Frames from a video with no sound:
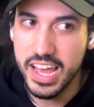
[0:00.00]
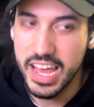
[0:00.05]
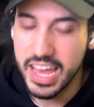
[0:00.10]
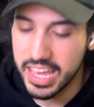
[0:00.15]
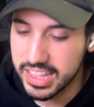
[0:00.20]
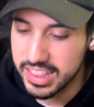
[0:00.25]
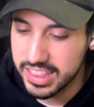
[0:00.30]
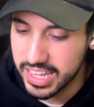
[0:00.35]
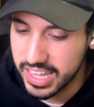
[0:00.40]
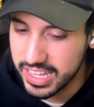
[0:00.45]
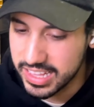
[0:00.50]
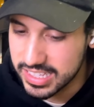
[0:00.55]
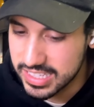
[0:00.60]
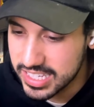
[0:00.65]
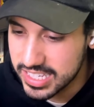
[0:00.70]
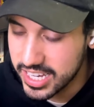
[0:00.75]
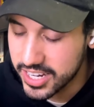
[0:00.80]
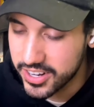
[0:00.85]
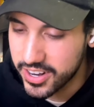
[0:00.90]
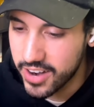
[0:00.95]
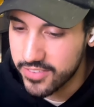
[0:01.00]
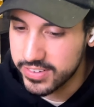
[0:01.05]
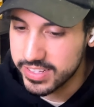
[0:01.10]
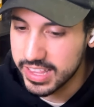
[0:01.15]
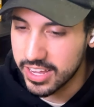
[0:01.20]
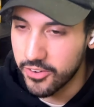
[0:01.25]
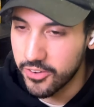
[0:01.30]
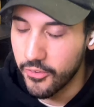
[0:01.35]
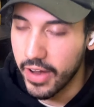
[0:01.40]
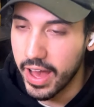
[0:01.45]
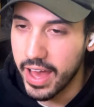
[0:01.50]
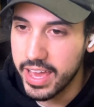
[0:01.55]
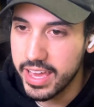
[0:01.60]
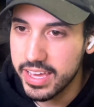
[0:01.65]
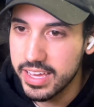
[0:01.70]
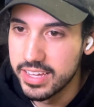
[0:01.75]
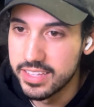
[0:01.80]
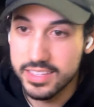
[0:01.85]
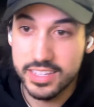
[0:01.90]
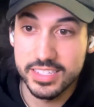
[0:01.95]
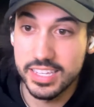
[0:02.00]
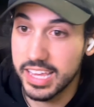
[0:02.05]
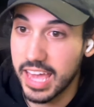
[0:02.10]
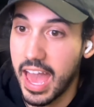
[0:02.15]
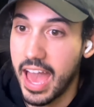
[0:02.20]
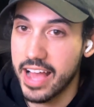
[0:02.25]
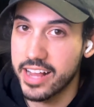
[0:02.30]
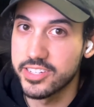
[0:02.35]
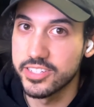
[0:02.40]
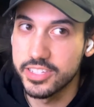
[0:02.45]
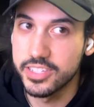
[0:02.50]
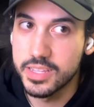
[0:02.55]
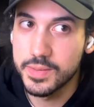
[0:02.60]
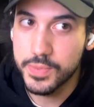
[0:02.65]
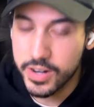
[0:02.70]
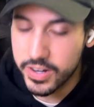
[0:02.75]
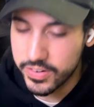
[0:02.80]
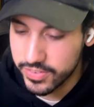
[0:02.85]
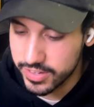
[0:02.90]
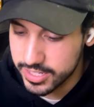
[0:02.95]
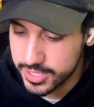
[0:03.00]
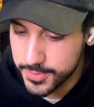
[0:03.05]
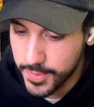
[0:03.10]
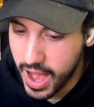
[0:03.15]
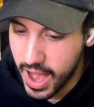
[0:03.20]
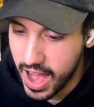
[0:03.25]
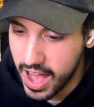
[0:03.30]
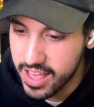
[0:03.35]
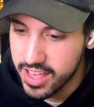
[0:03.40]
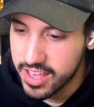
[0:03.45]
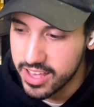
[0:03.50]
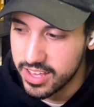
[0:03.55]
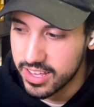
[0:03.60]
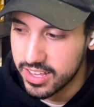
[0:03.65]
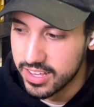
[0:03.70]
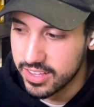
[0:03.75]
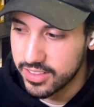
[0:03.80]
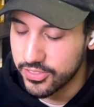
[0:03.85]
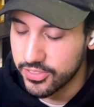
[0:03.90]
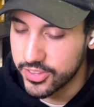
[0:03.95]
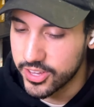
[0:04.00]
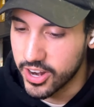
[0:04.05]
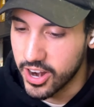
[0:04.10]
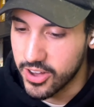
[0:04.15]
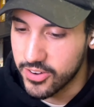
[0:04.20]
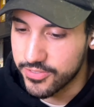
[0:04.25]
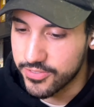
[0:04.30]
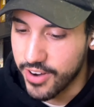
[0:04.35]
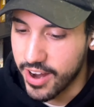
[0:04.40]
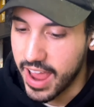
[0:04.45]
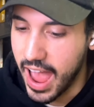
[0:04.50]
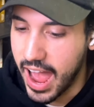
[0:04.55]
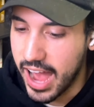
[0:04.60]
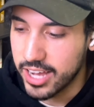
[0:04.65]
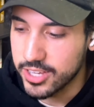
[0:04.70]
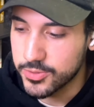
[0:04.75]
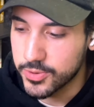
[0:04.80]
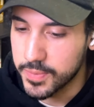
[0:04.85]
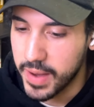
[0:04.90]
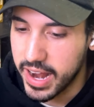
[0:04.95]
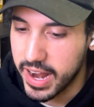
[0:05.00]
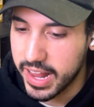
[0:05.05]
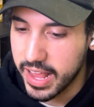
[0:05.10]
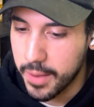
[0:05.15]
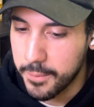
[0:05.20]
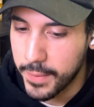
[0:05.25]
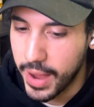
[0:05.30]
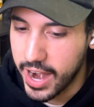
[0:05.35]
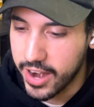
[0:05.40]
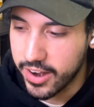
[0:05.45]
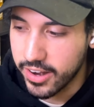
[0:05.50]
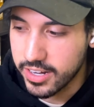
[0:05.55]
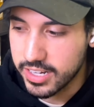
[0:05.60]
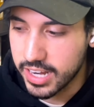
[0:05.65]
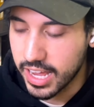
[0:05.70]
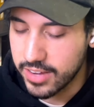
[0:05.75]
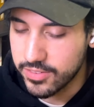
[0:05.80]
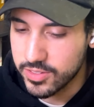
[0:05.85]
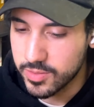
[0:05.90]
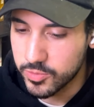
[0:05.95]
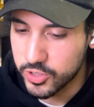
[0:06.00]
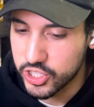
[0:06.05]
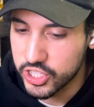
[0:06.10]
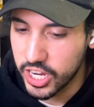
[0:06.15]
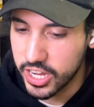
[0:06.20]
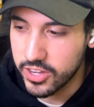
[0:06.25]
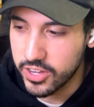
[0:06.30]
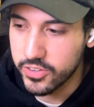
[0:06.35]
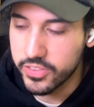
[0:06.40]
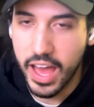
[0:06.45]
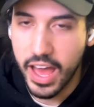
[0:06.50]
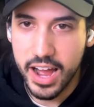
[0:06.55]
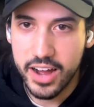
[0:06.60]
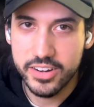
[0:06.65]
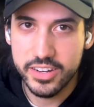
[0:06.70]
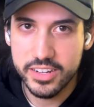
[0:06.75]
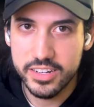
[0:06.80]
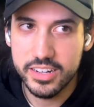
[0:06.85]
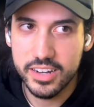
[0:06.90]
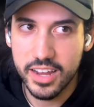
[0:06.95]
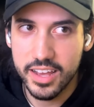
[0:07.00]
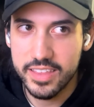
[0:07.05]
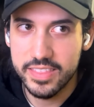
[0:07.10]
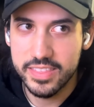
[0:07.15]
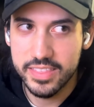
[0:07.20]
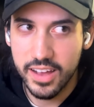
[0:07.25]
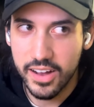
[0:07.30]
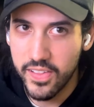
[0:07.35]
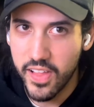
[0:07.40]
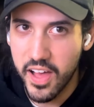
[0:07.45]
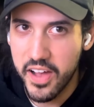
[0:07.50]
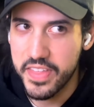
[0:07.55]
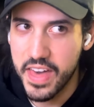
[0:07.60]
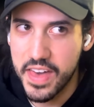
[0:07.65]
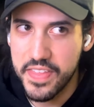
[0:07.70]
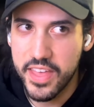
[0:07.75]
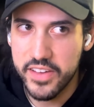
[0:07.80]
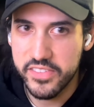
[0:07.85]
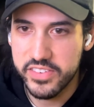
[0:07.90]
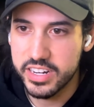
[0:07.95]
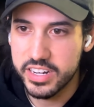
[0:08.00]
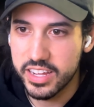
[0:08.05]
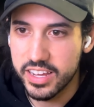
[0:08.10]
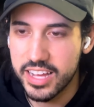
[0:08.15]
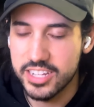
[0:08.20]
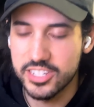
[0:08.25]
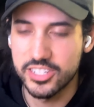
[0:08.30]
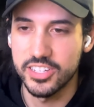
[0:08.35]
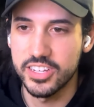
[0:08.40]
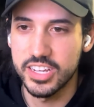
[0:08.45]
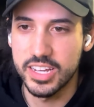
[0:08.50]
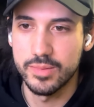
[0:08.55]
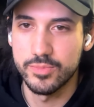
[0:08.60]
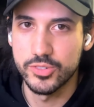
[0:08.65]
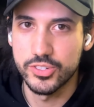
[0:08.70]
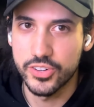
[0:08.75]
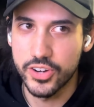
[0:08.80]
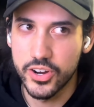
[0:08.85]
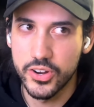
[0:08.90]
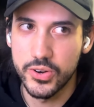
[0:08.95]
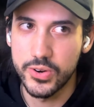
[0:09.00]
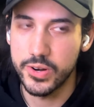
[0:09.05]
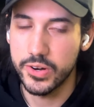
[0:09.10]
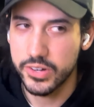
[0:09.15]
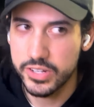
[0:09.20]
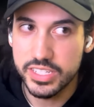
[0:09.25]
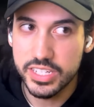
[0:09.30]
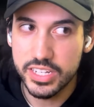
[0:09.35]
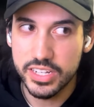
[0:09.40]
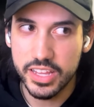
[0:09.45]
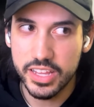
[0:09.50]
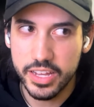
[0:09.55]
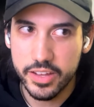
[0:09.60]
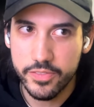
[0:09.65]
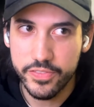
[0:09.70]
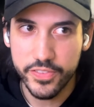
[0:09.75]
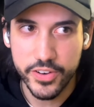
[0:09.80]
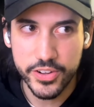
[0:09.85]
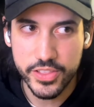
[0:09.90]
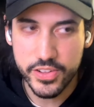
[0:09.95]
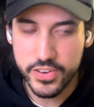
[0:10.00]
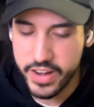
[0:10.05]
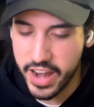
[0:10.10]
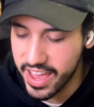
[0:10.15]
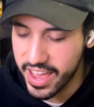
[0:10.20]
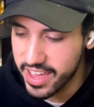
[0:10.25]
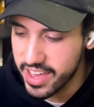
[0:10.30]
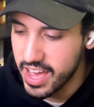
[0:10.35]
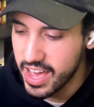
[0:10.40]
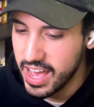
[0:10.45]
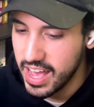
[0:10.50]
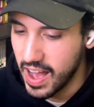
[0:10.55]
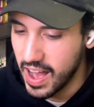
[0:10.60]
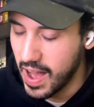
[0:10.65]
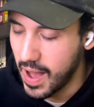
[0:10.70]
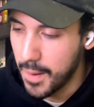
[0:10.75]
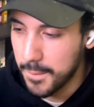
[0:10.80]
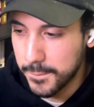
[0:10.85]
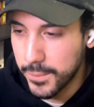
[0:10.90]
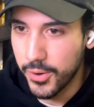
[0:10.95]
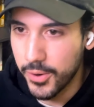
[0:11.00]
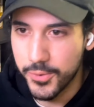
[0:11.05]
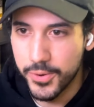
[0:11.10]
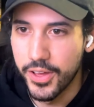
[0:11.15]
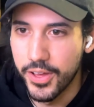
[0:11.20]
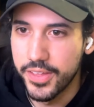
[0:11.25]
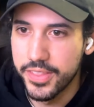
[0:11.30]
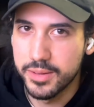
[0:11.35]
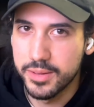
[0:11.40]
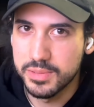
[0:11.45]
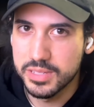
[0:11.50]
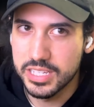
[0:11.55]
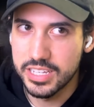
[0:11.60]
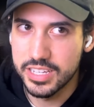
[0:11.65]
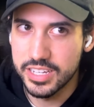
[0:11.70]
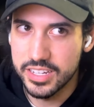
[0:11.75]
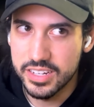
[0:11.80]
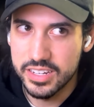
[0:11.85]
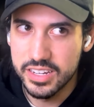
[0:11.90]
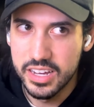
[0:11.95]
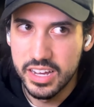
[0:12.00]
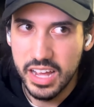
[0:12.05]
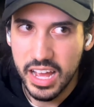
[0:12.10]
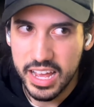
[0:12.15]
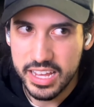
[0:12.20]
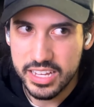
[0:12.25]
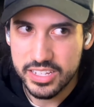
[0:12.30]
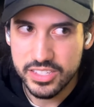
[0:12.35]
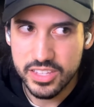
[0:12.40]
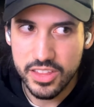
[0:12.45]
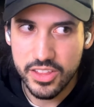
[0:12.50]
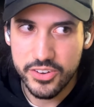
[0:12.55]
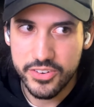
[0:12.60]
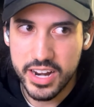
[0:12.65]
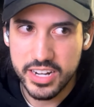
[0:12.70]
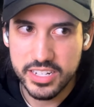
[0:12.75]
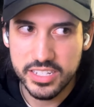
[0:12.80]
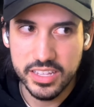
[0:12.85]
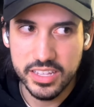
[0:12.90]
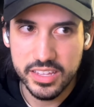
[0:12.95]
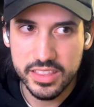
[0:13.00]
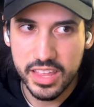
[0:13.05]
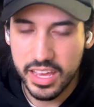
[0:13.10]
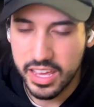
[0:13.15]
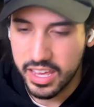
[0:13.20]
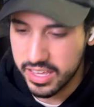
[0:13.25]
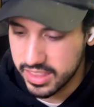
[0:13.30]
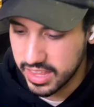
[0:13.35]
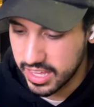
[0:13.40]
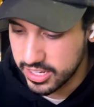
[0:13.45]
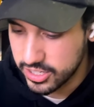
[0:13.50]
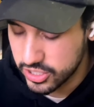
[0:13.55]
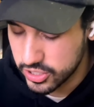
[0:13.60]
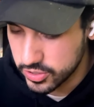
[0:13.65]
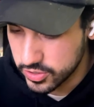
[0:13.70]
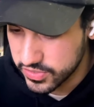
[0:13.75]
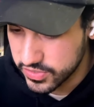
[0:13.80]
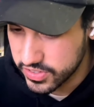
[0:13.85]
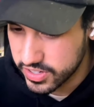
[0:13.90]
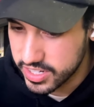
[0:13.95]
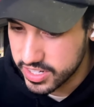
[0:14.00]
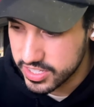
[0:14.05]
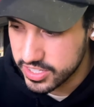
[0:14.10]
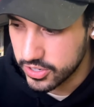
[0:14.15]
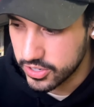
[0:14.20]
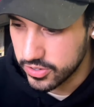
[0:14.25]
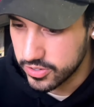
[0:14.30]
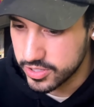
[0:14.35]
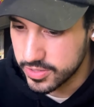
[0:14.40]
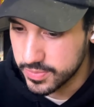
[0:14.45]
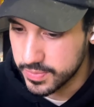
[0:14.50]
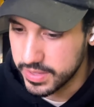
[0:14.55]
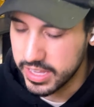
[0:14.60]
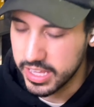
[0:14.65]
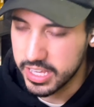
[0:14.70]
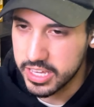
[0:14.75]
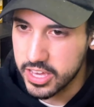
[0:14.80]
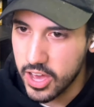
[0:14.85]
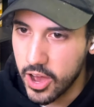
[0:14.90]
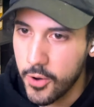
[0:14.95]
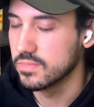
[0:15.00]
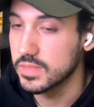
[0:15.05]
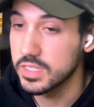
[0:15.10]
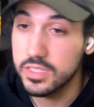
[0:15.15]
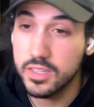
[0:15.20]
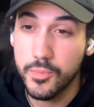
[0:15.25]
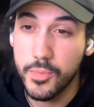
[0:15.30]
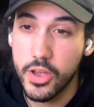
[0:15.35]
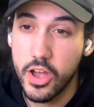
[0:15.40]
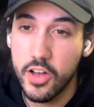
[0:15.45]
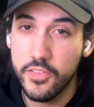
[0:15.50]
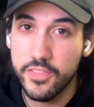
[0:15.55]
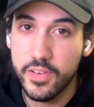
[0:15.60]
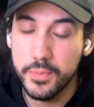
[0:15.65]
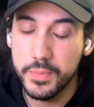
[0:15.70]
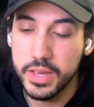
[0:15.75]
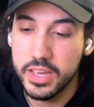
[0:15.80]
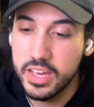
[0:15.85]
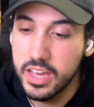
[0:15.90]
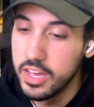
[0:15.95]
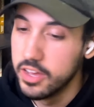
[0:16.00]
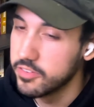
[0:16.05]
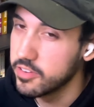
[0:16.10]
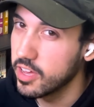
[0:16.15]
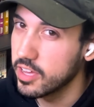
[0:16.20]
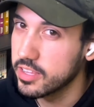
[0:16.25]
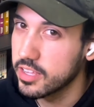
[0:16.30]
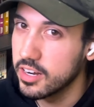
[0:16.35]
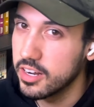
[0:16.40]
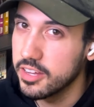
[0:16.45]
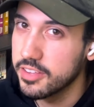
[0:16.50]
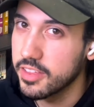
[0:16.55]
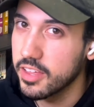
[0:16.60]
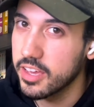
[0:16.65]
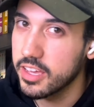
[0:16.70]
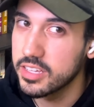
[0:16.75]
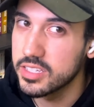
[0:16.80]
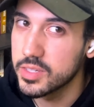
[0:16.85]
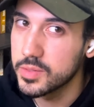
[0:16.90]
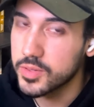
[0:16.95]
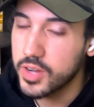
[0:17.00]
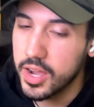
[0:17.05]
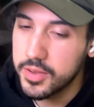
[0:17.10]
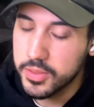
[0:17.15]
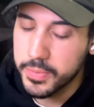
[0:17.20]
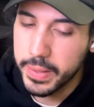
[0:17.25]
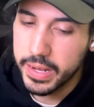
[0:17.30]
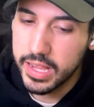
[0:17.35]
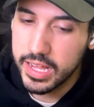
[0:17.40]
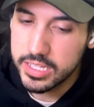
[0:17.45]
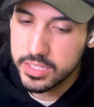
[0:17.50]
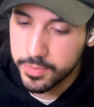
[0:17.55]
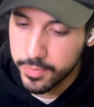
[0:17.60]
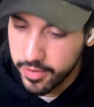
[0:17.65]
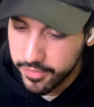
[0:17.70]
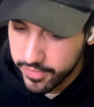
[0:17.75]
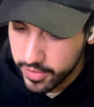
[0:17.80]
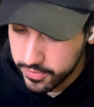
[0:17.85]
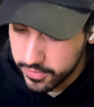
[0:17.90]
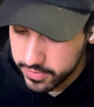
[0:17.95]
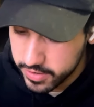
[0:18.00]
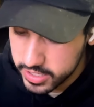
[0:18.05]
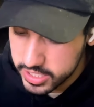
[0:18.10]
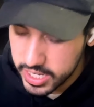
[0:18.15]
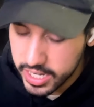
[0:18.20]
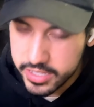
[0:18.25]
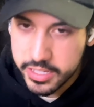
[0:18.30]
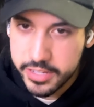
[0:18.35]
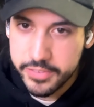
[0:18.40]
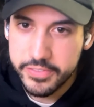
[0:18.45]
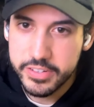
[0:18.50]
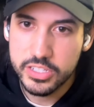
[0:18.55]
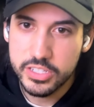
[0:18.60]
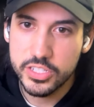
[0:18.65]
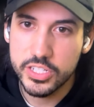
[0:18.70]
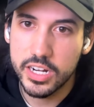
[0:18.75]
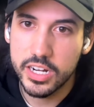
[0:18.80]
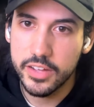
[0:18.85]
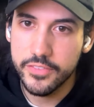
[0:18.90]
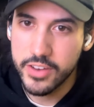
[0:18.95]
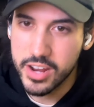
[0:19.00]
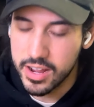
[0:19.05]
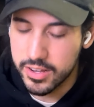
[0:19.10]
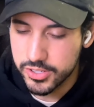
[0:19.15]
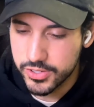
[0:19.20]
And tear everything away. That's like actually the perfect spot, you know, right as we're about to get married, to have some shit go down and allow that never to actually come true, or until like a further date. But we'll end up seeing, I guess, the direction that they choose for us to ultimately go. That's gonna be all from me. If you liked it all, like and subscribe to me, and a lot to me. If you feel free to check out the other videos and channel, let me comment